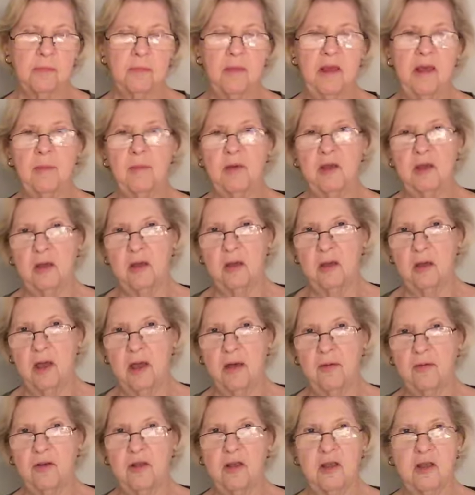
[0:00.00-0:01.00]
Maybe
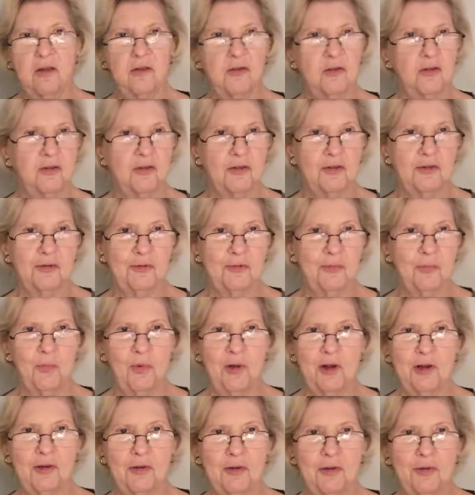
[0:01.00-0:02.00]
everything's just
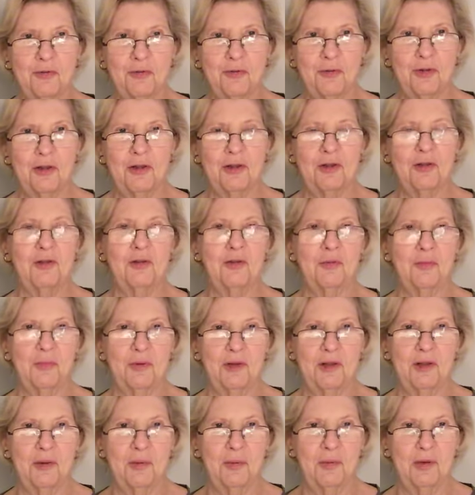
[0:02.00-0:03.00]
wonderful and you're
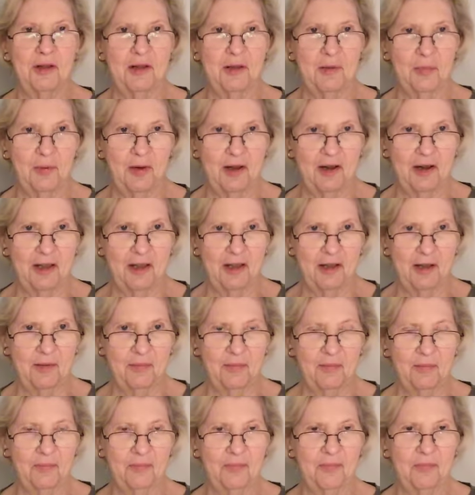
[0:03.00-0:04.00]
really, really ready
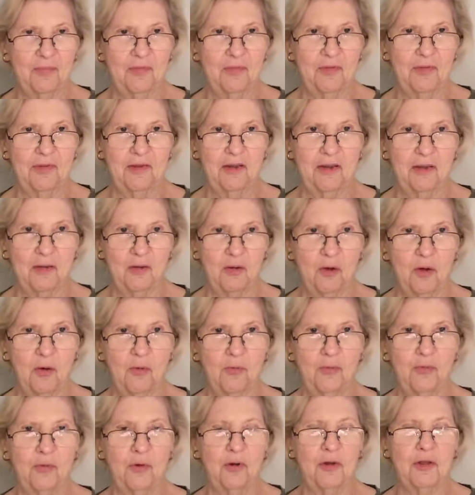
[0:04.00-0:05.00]
to go
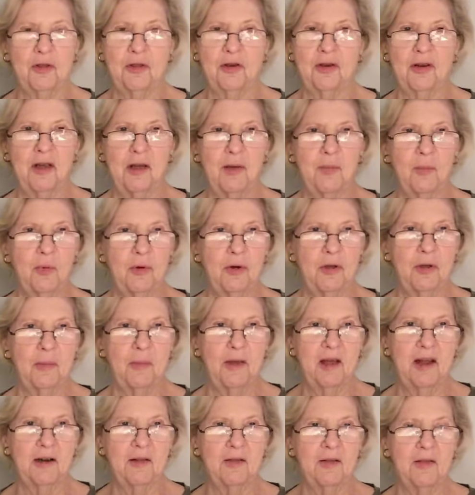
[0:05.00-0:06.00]
forth and not worry
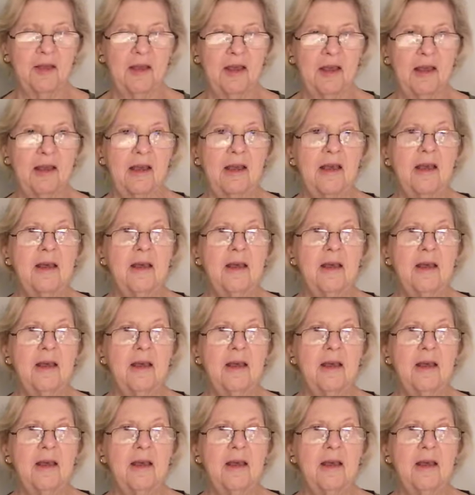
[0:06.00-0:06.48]
about a thing.